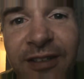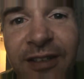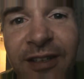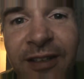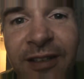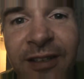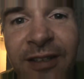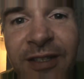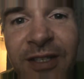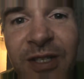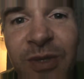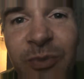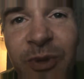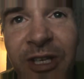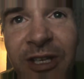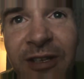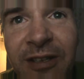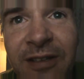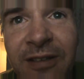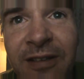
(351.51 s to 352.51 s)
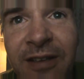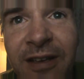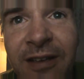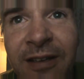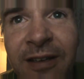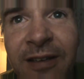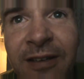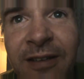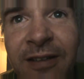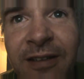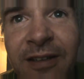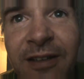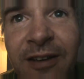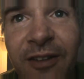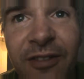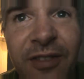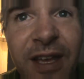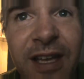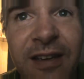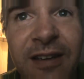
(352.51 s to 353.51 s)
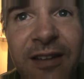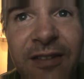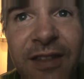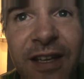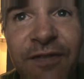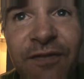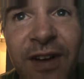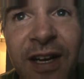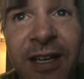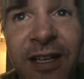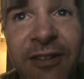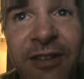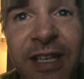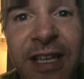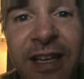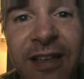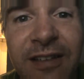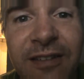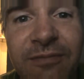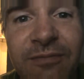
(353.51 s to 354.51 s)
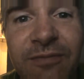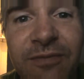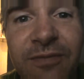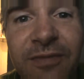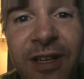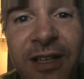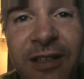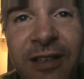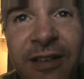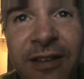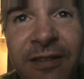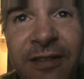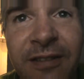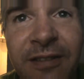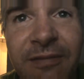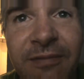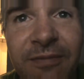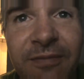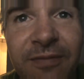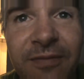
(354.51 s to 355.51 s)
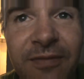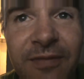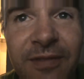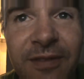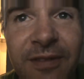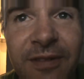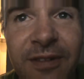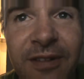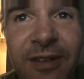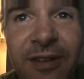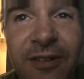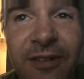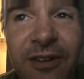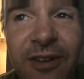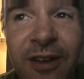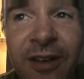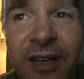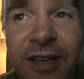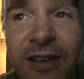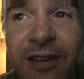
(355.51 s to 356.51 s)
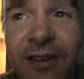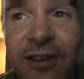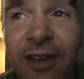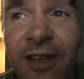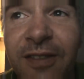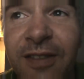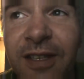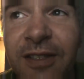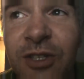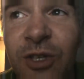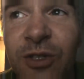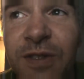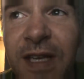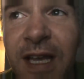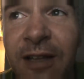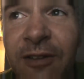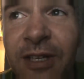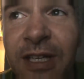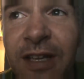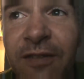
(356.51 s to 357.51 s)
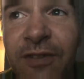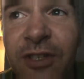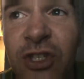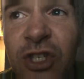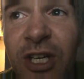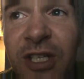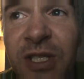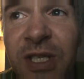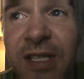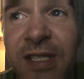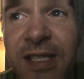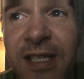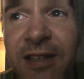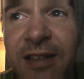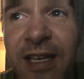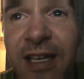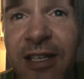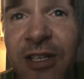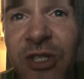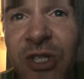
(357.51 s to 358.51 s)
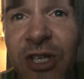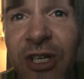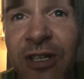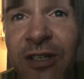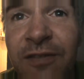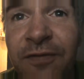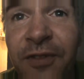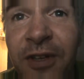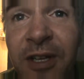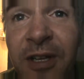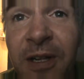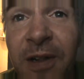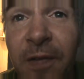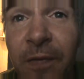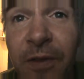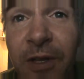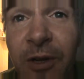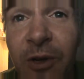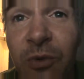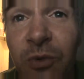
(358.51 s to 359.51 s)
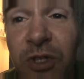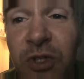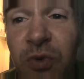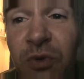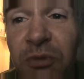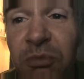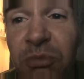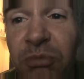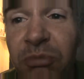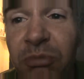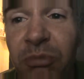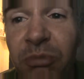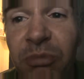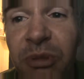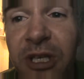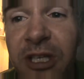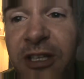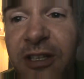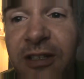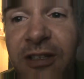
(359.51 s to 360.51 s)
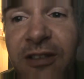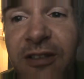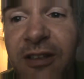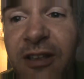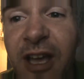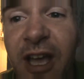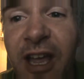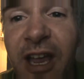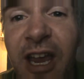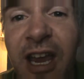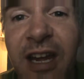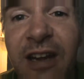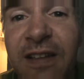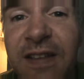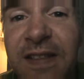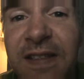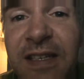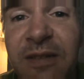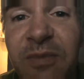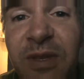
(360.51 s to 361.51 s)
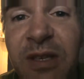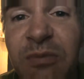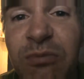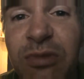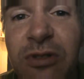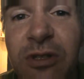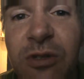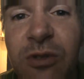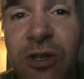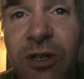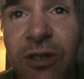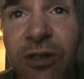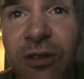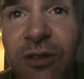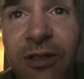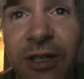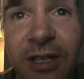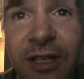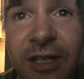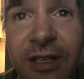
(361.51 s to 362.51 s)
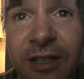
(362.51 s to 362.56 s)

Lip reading: You know, they'd just be, you know, then they finally get, you know, not the totality of the justice that they deserve, you know, which would be heinous, it'd be brutal.